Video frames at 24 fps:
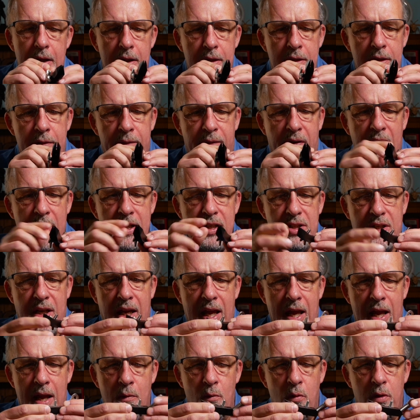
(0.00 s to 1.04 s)
the vise
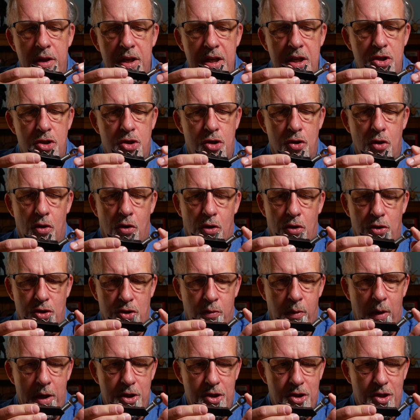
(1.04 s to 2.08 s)
came with these jaws,
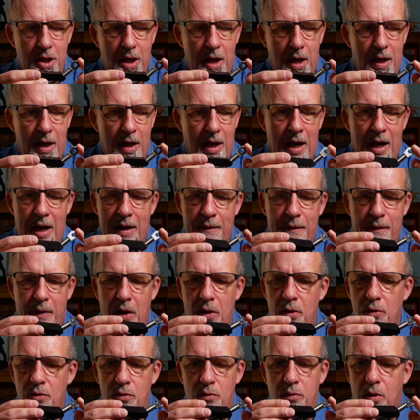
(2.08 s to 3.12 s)
which I
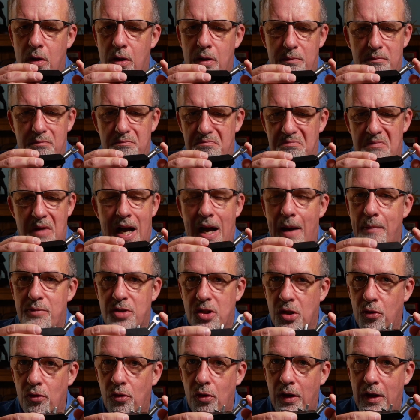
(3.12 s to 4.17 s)
found were
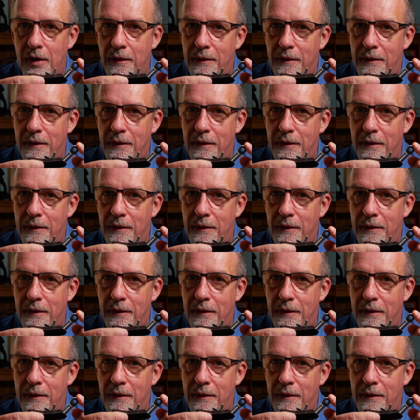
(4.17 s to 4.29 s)
absolutely